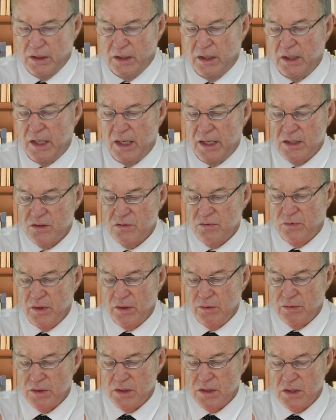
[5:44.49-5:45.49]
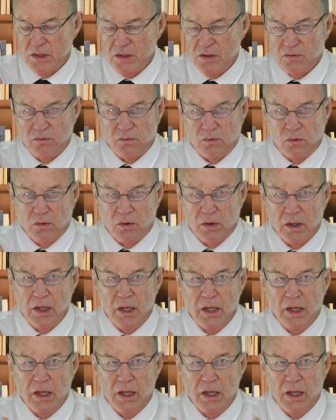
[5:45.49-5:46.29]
And it has frequencies for